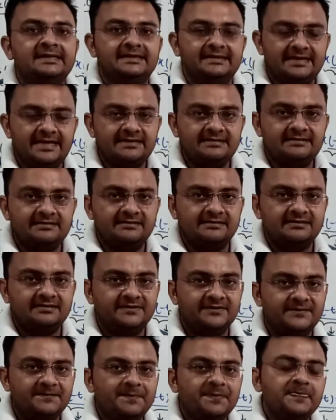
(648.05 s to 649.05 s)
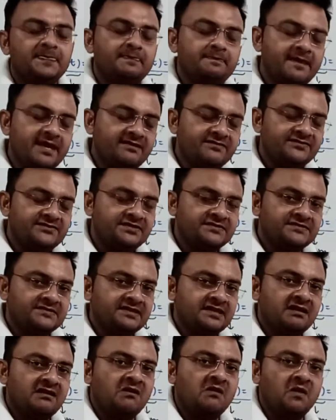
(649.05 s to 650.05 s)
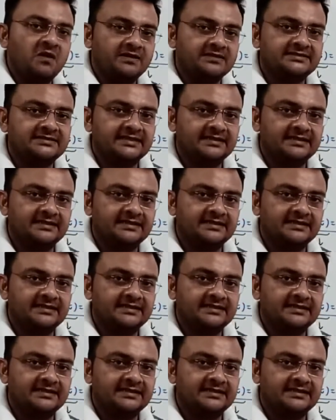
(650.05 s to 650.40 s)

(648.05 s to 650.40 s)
right? Next is the odd